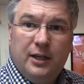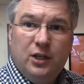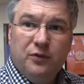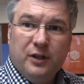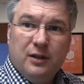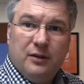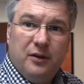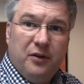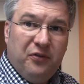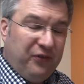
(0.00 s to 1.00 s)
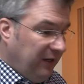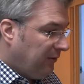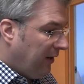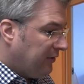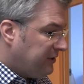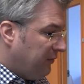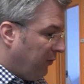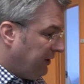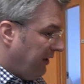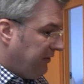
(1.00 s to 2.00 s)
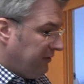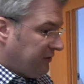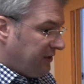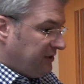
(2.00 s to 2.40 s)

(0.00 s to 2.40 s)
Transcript: You will figure out what are the, the